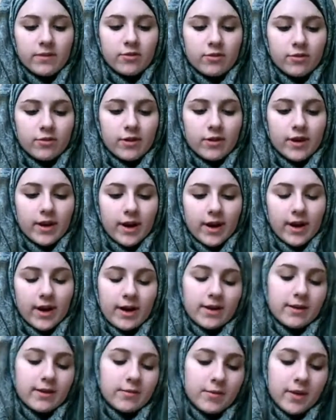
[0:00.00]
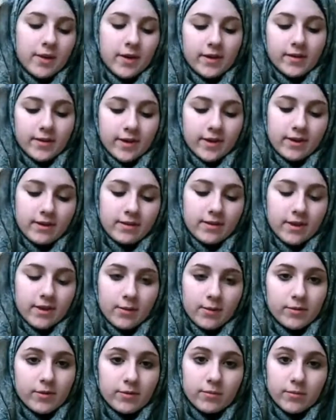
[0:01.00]
usually, I end up telling the kids that
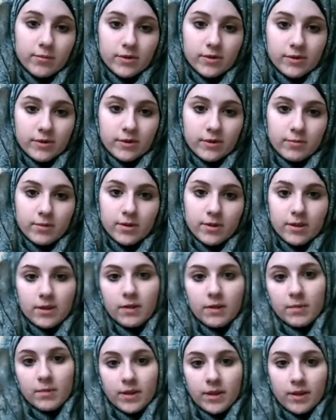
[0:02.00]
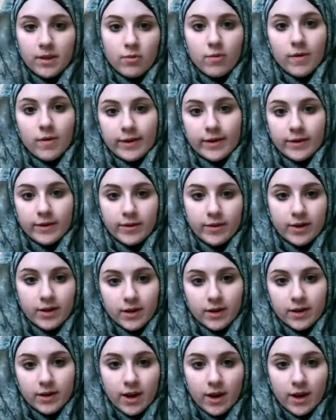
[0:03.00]
I wasn't Muslim, and then they'd be like, well, why are you here?